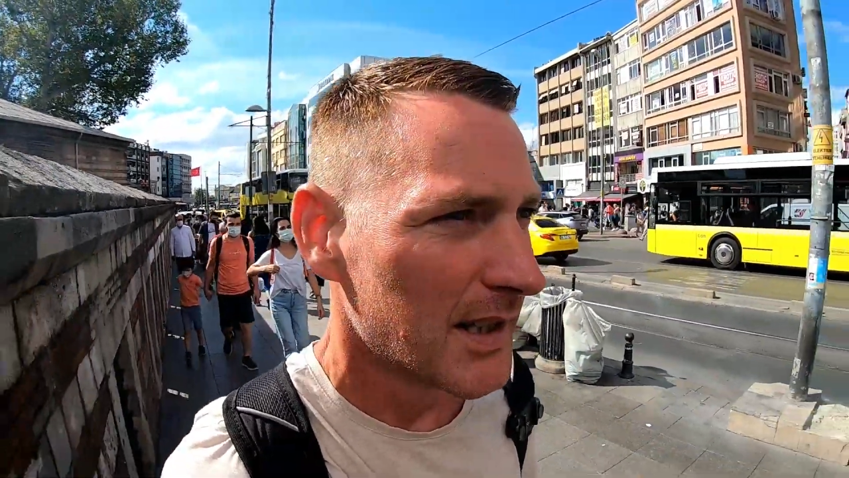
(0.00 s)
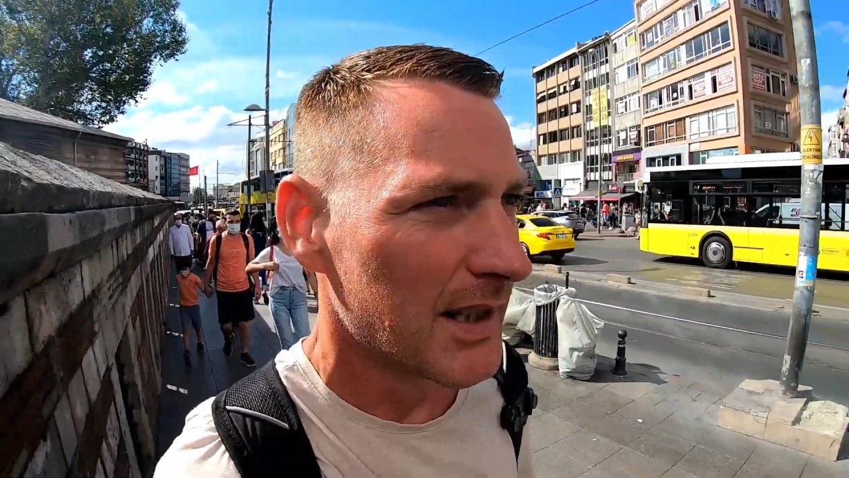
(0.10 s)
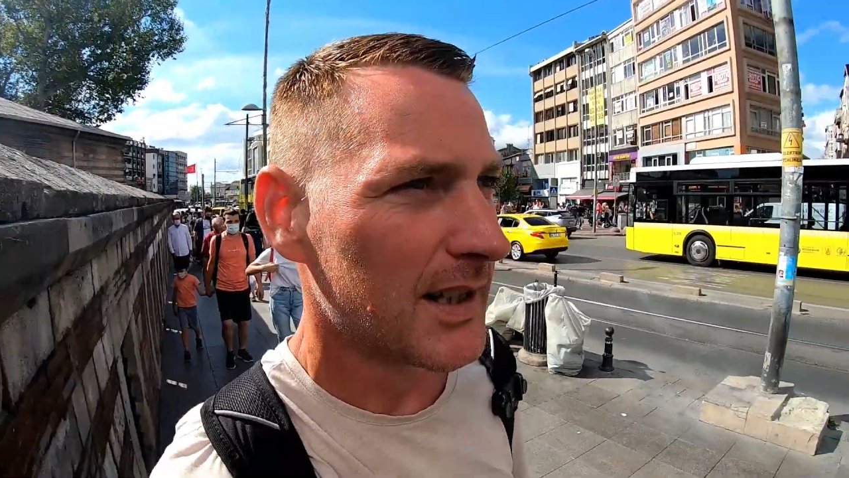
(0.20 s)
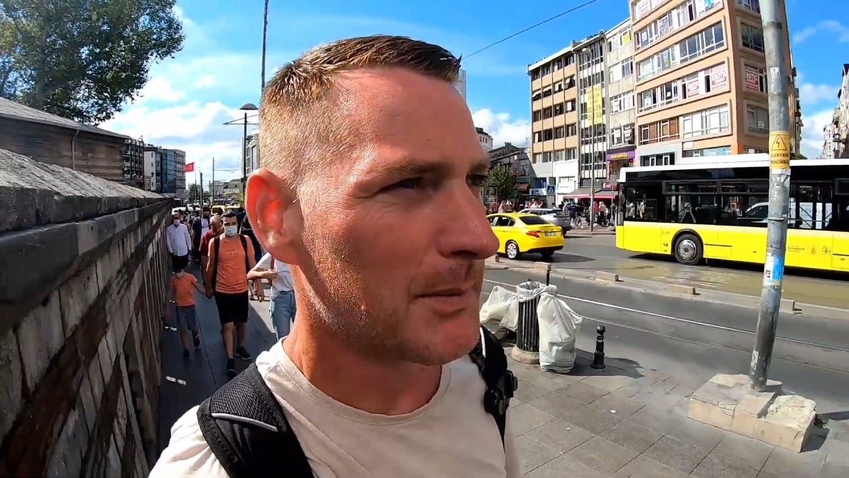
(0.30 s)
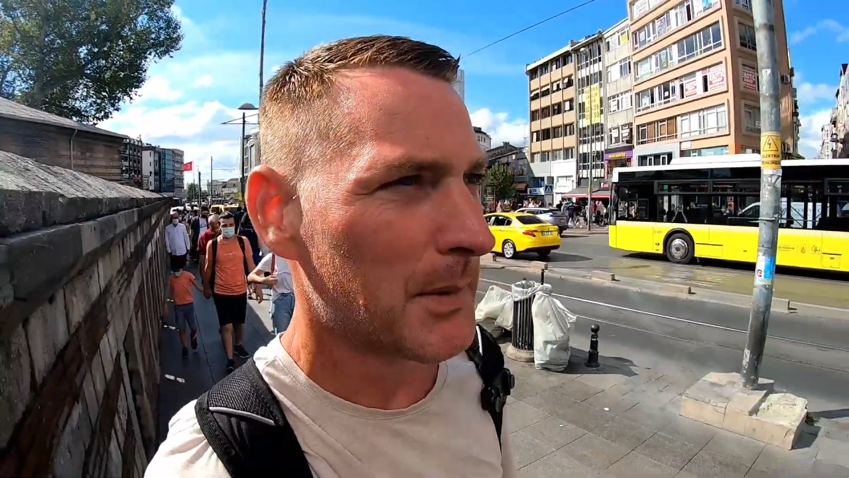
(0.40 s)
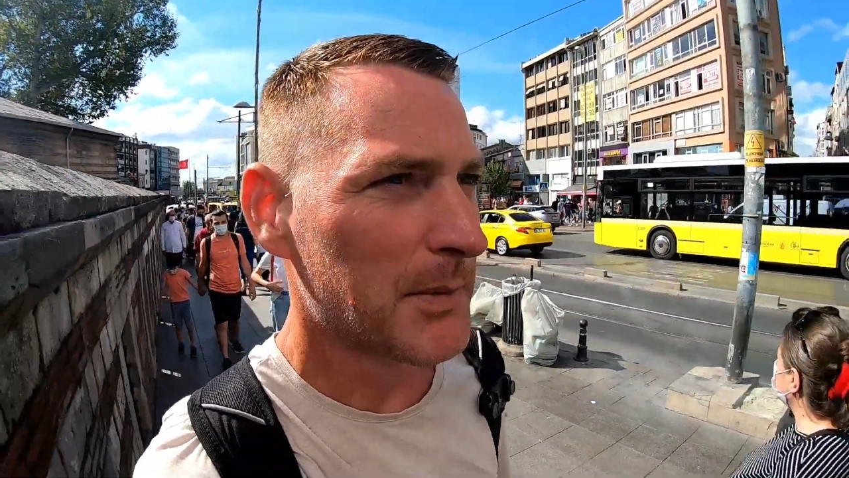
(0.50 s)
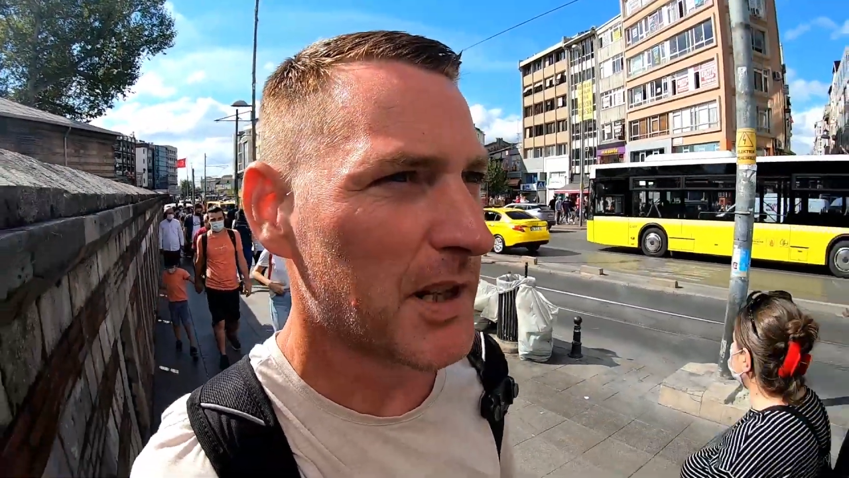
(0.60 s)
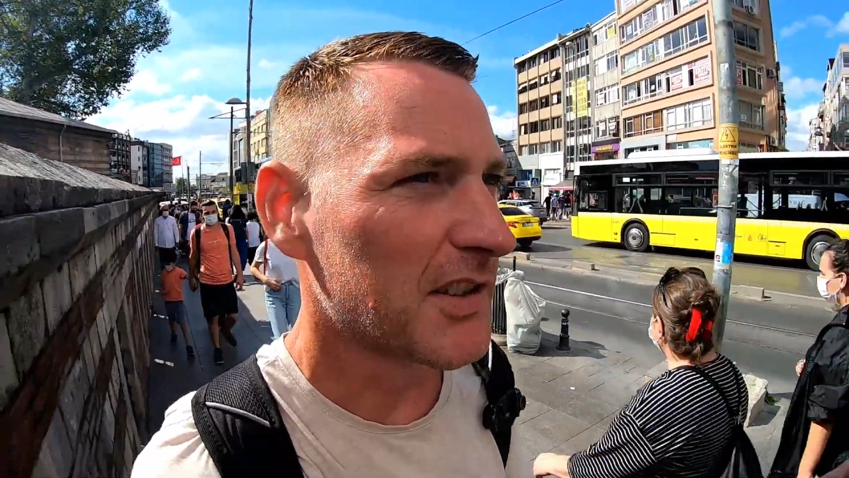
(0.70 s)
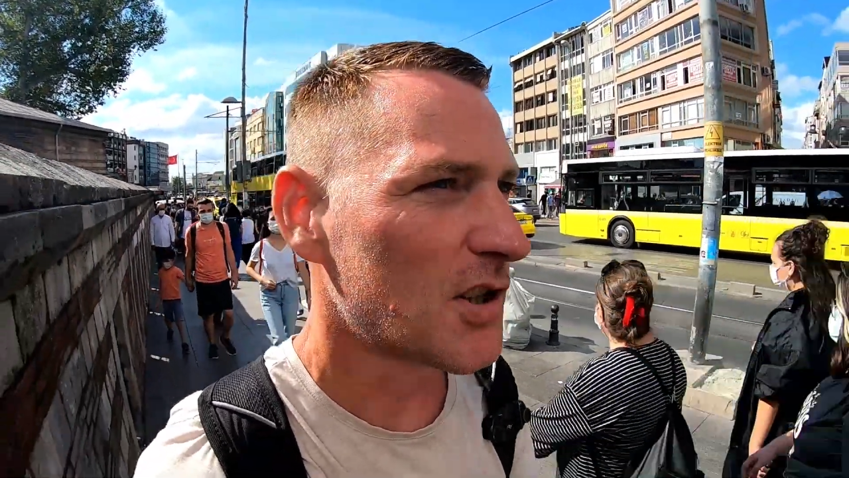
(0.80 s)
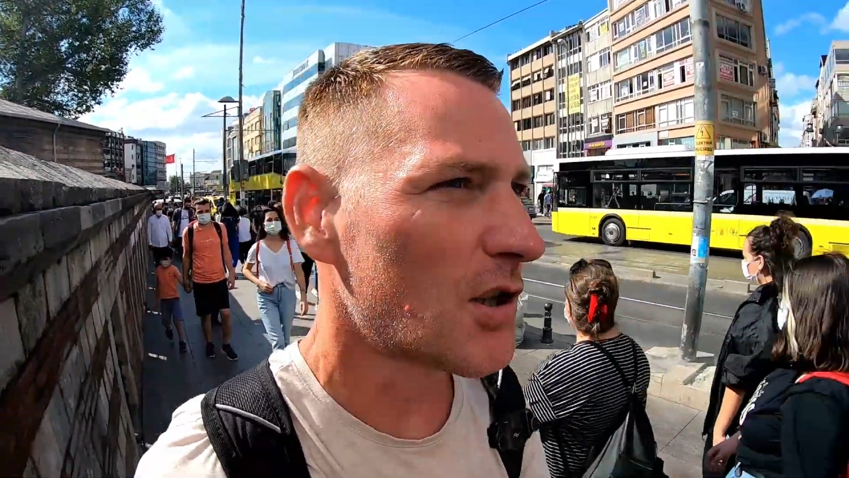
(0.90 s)
I'm
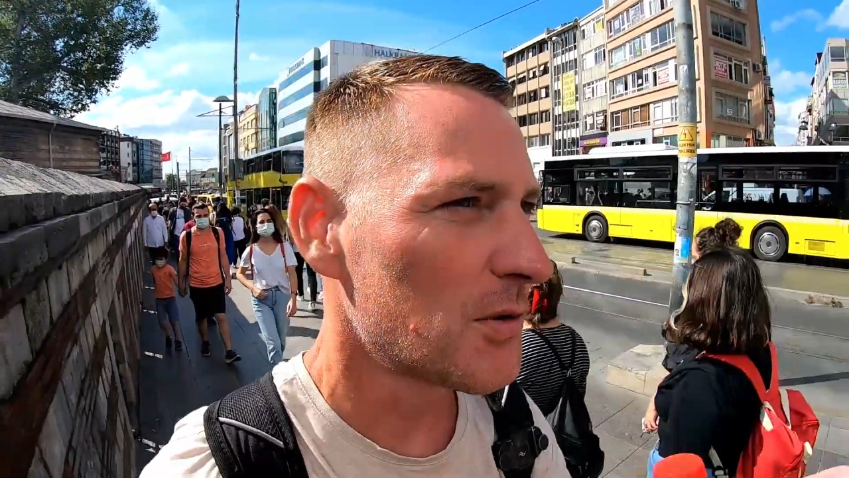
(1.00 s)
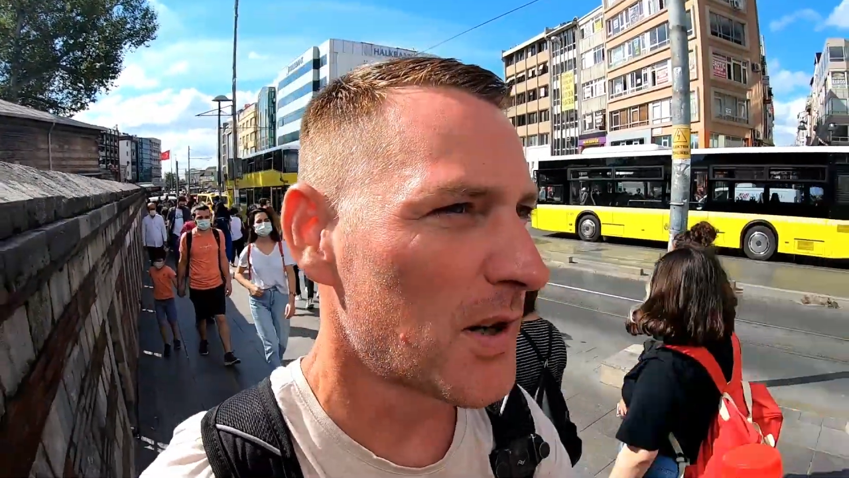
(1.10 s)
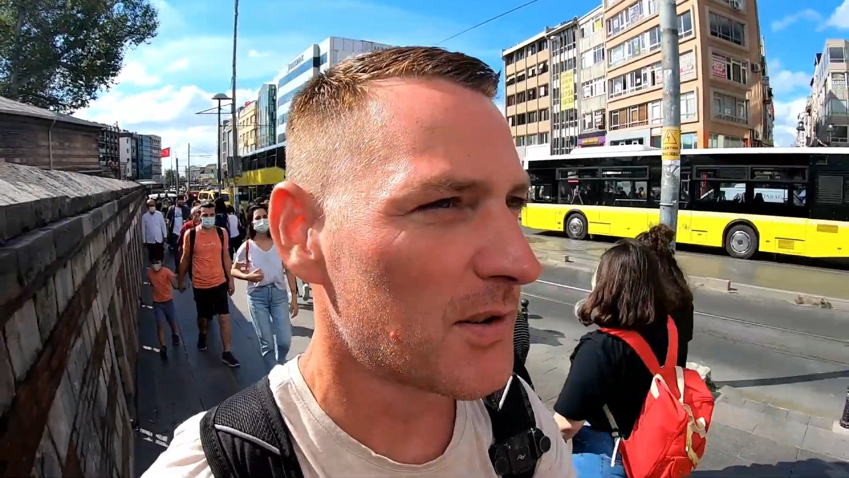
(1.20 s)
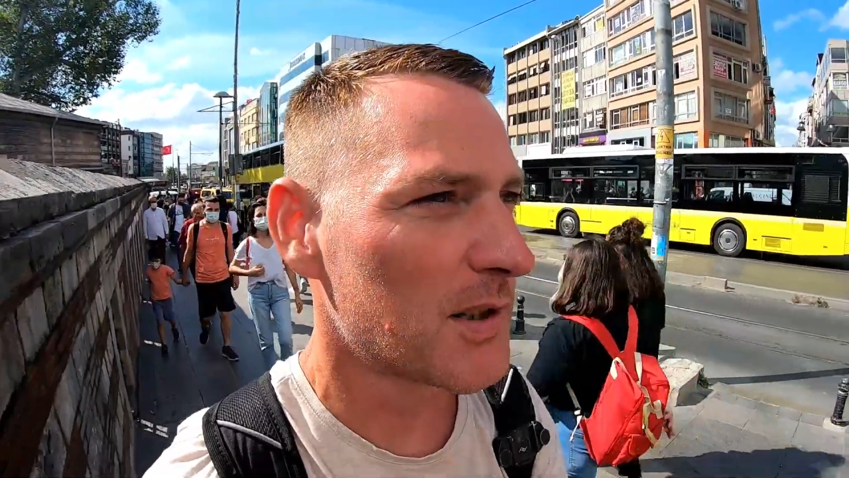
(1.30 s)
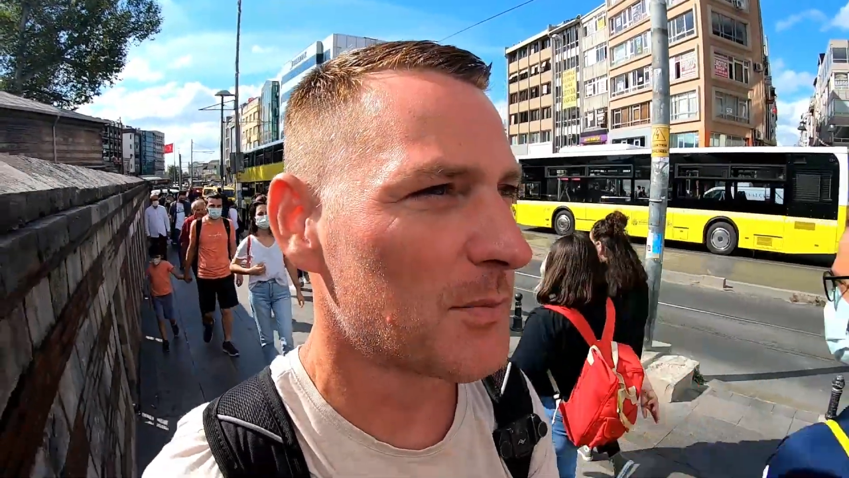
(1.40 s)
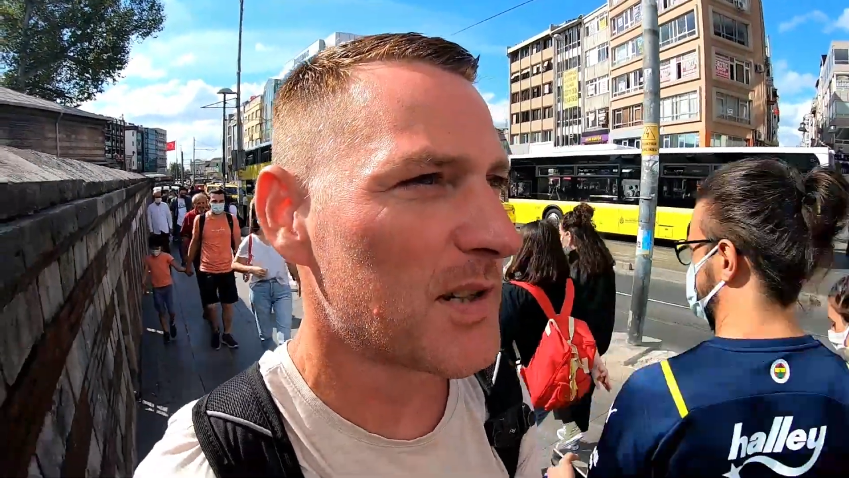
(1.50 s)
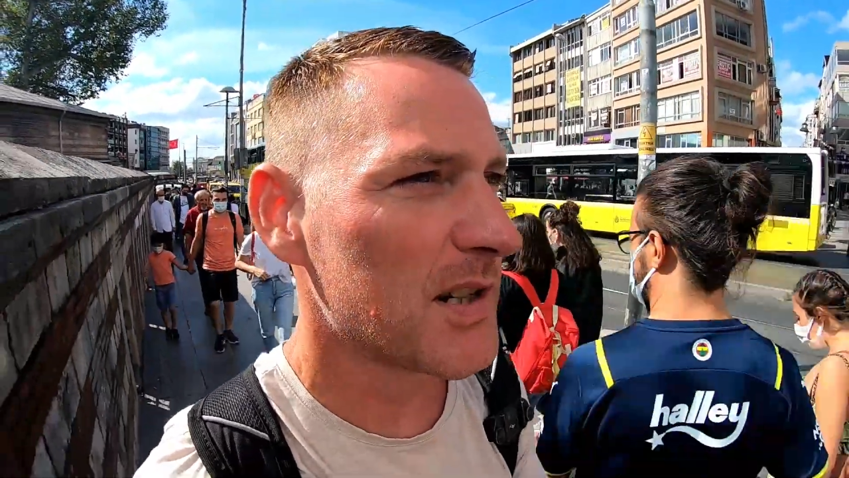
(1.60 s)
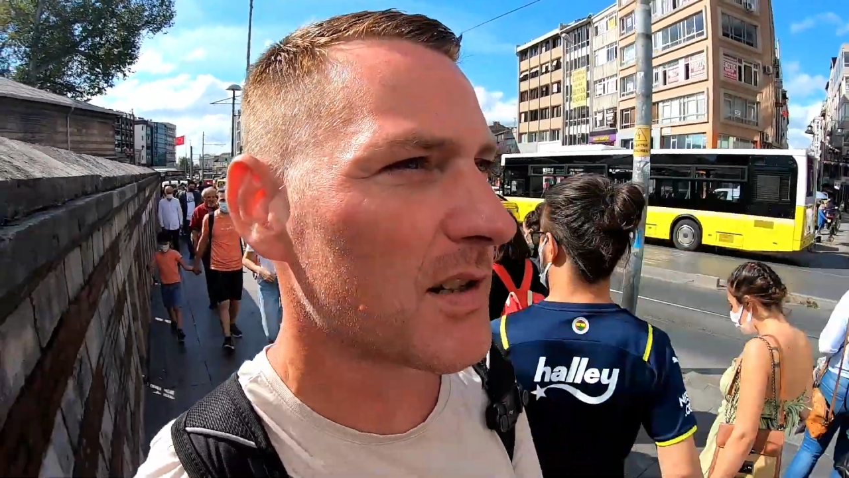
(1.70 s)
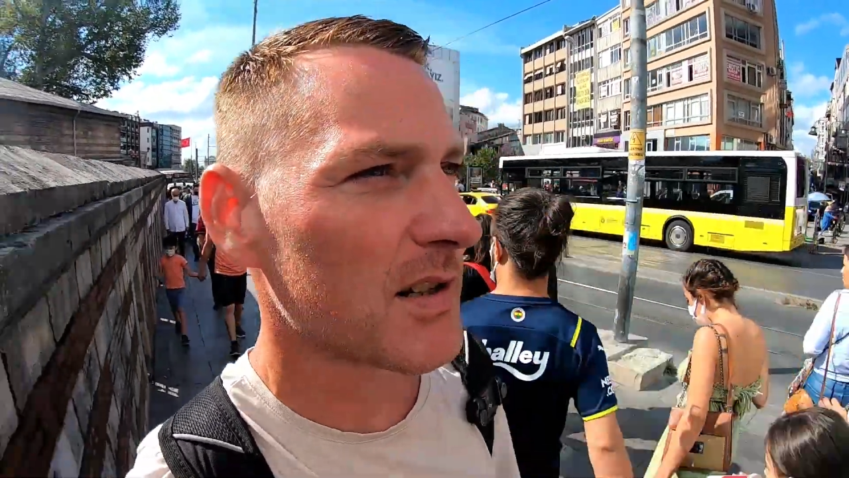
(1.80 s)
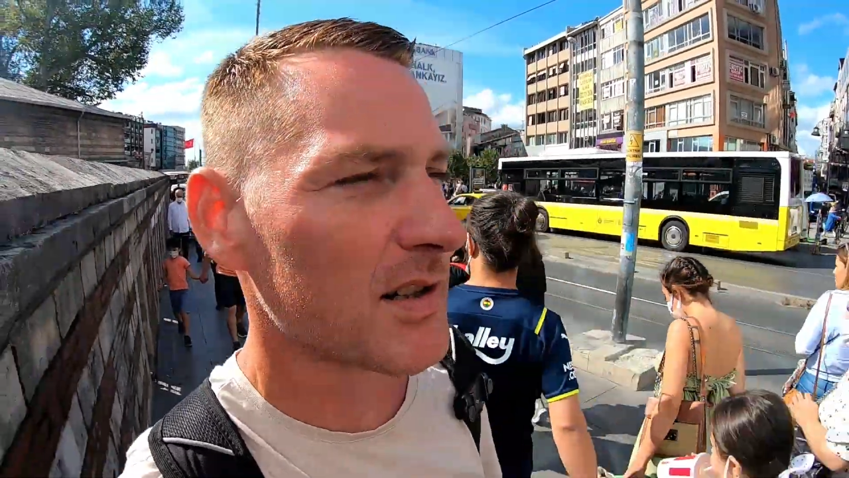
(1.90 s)
gonna turn around up
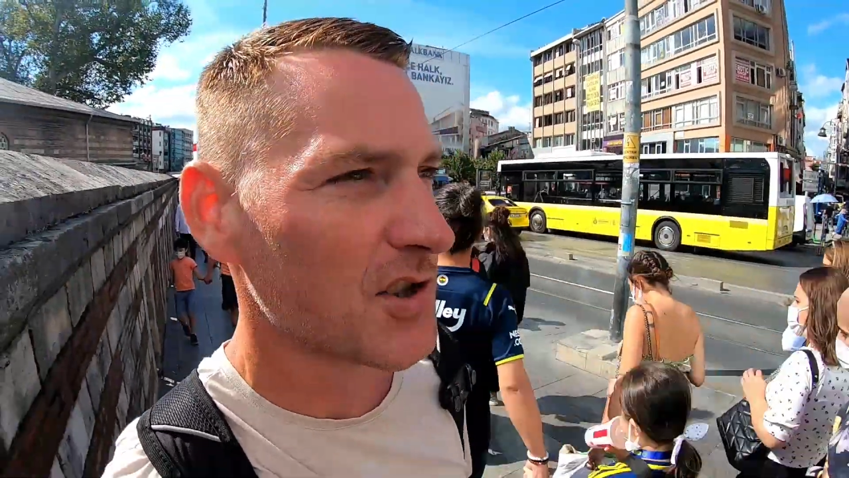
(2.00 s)
here,